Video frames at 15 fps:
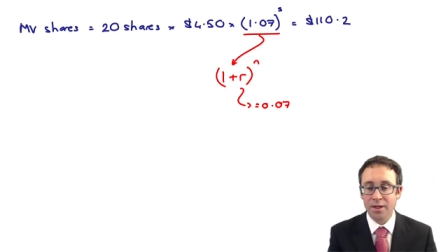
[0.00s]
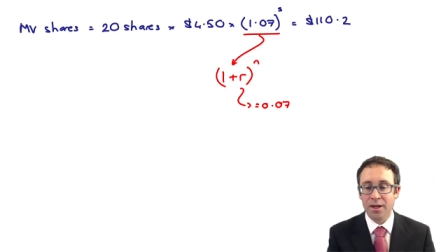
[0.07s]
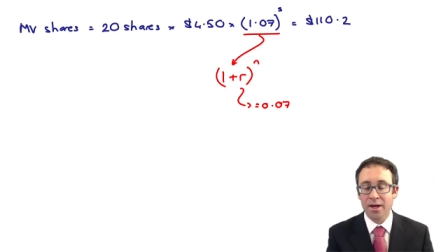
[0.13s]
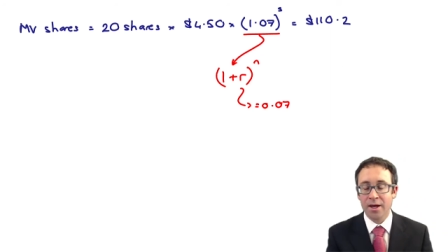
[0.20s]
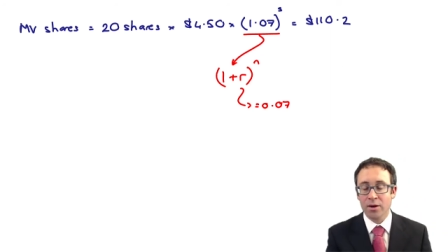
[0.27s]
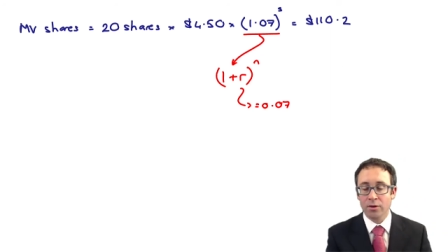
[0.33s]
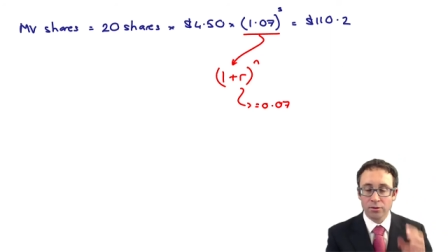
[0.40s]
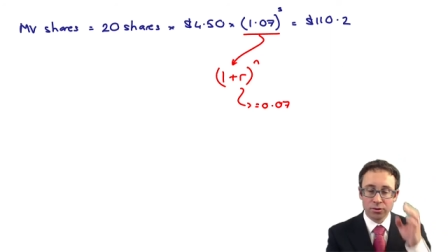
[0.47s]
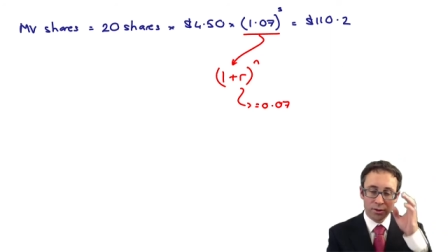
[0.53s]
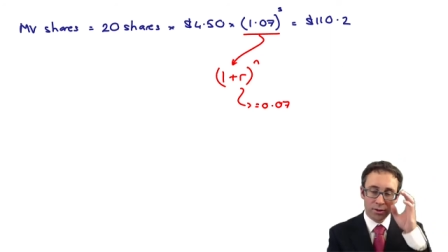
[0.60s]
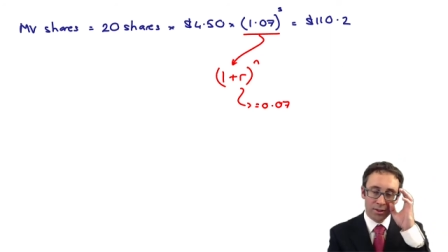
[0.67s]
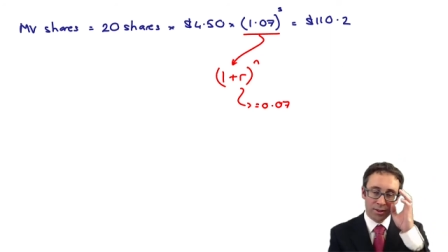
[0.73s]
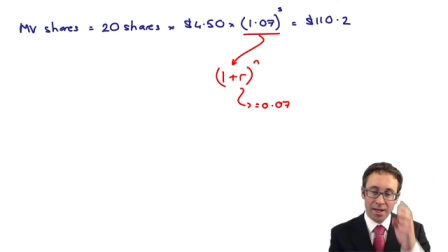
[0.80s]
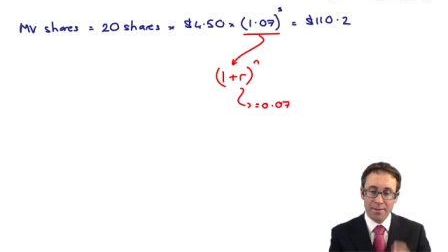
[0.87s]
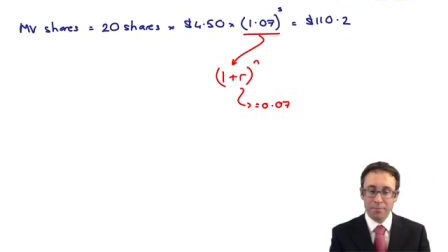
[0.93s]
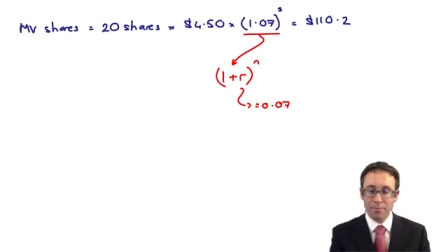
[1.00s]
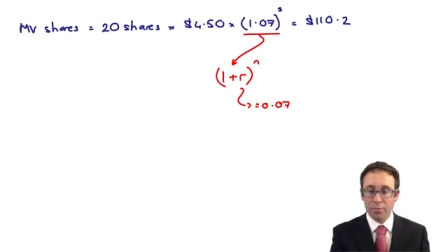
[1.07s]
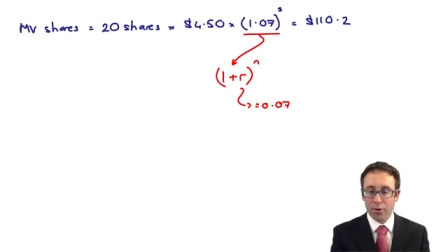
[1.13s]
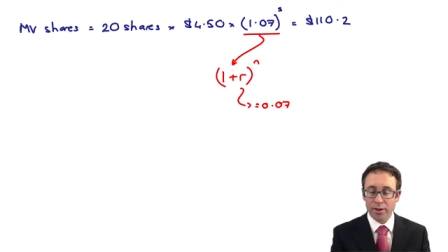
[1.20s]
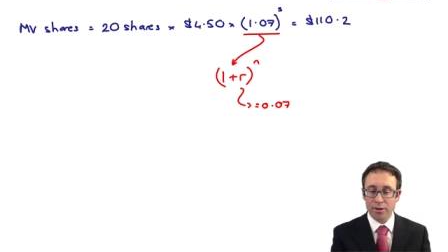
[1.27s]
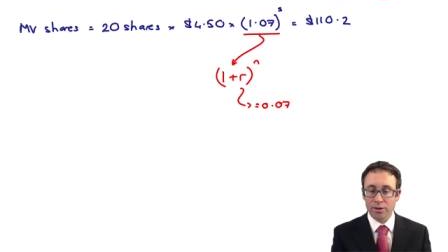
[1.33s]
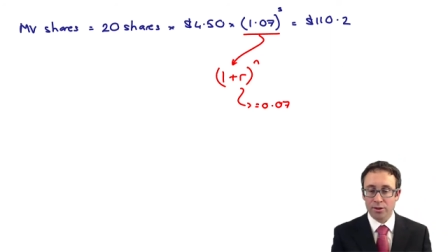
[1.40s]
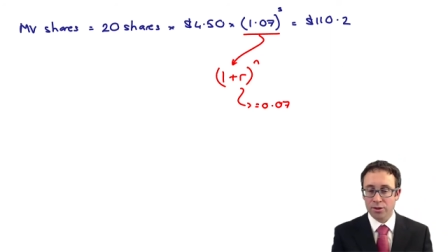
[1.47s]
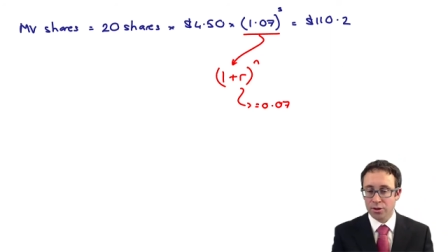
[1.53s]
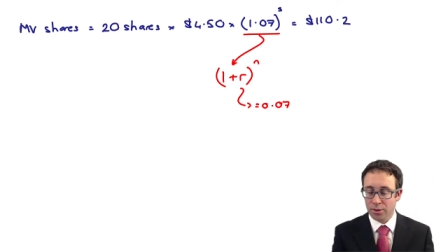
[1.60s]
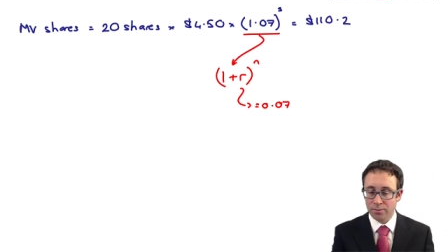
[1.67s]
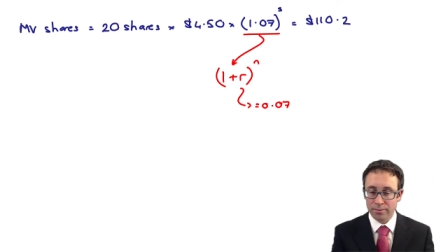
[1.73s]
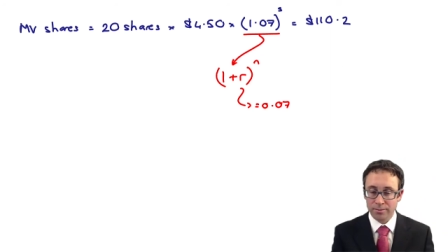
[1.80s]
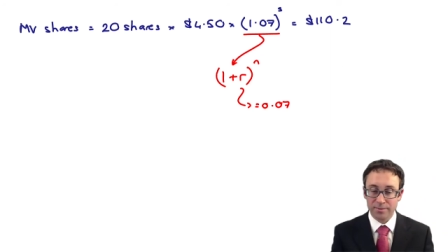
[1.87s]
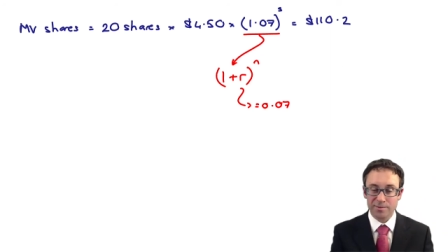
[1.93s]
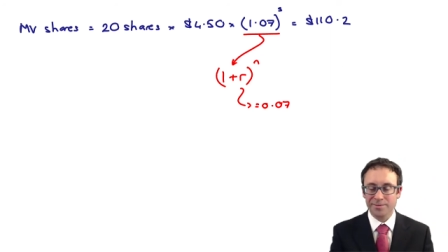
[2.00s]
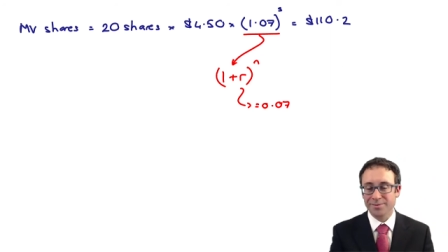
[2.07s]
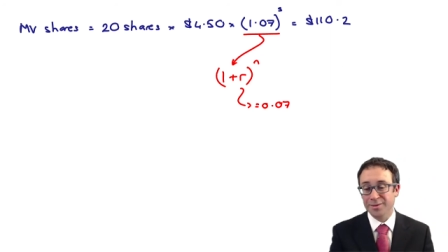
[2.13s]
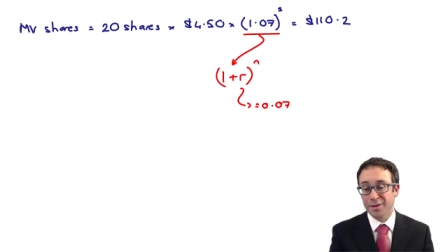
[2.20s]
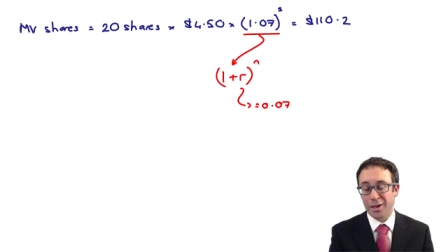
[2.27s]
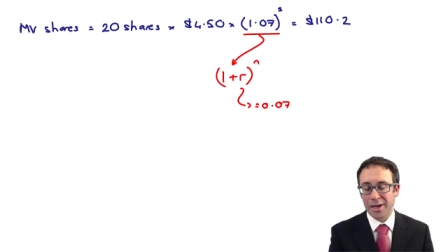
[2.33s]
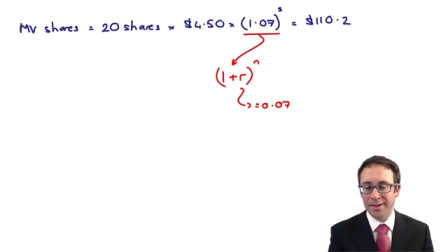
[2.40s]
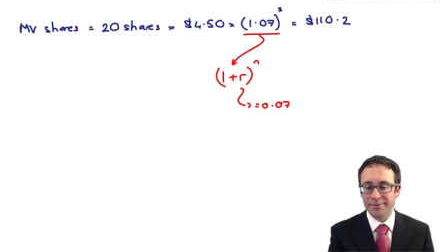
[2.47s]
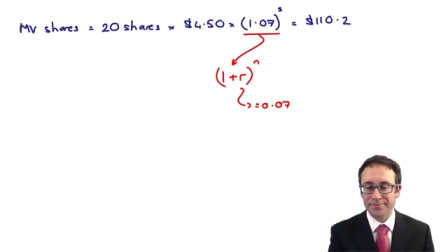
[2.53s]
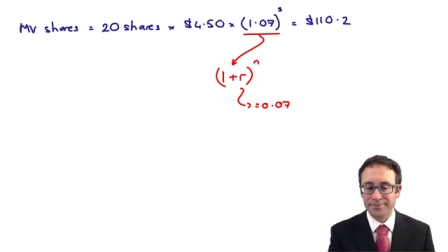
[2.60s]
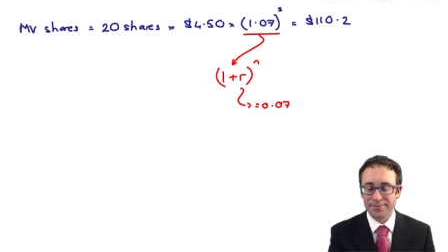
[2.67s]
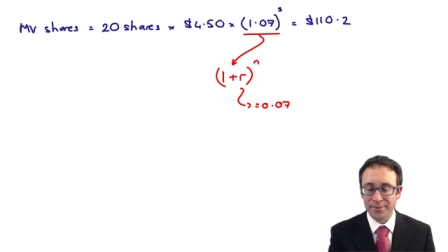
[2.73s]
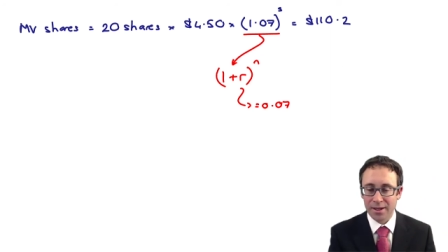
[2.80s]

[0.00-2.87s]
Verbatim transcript: Okay, 110.2. Okay,